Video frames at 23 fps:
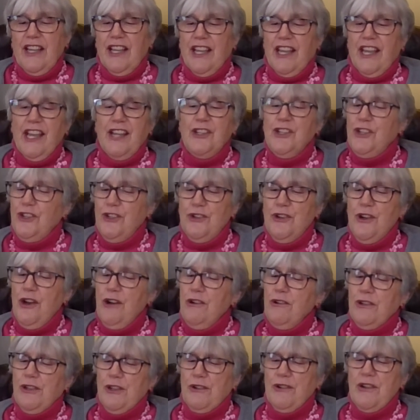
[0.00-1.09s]
Guess you
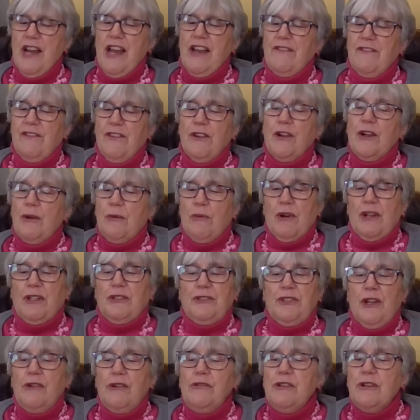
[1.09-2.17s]
know you're not very well
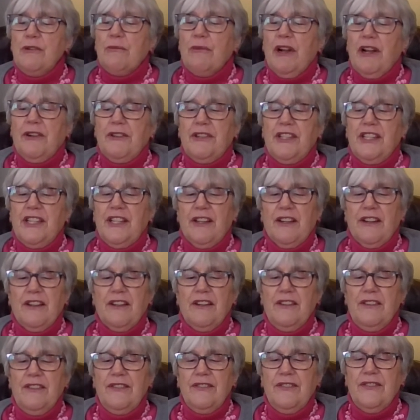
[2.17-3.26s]
known around
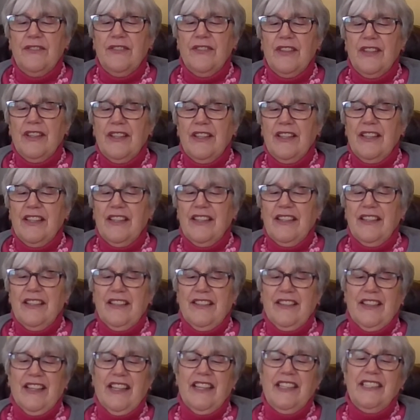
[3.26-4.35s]
here."
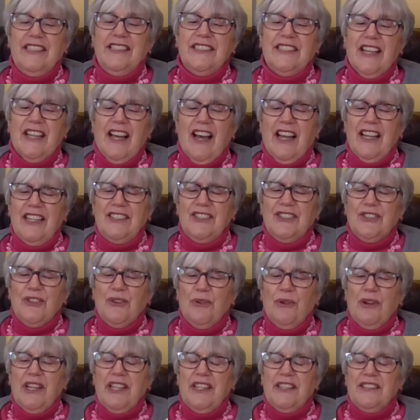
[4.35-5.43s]
Then his eyes
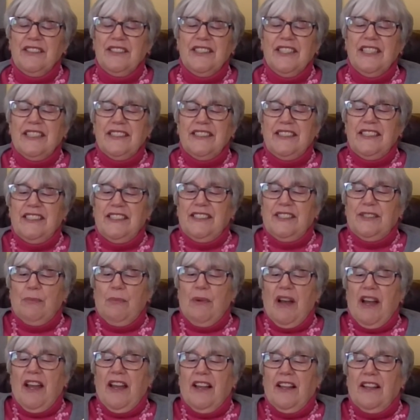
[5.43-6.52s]
crinkled as he
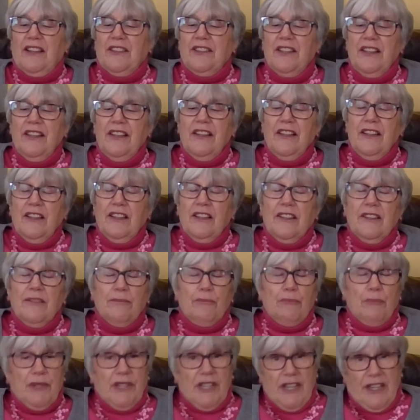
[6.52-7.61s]
smiled.
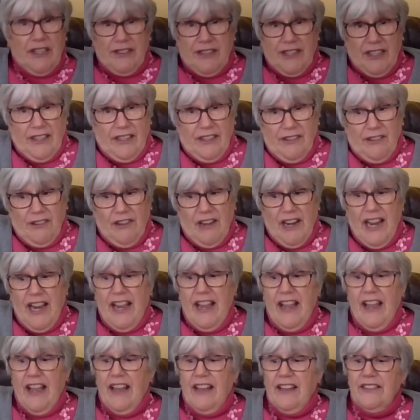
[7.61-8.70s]
"But on the other
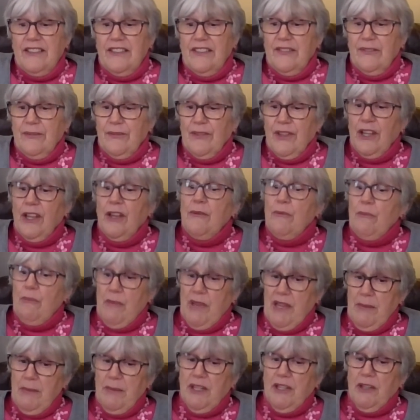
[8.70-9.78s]
hand,
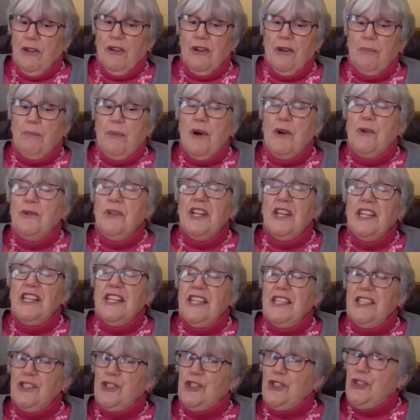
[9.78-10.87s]
maybe your opponent
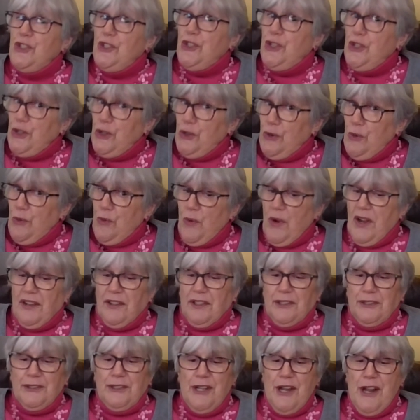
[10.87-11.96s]
is too
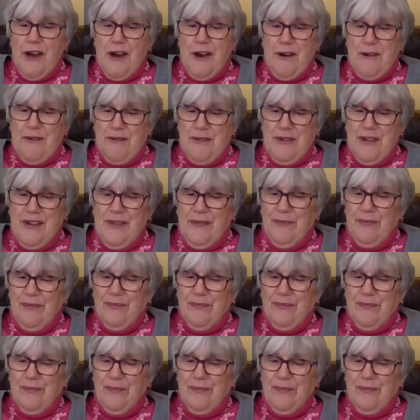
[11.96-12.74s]
well known."